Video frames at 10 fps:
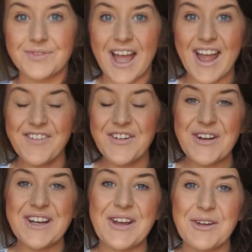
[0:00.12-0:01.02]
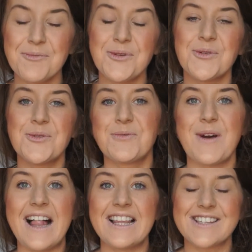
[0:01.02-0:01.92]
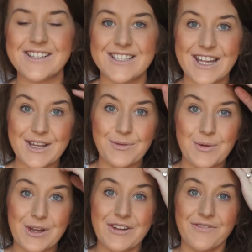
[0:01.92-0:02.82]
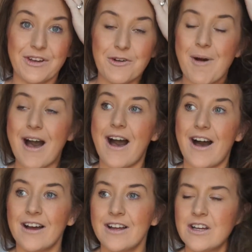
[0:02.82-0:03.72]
Hi everyone, hope you're all well. So today we are going to film our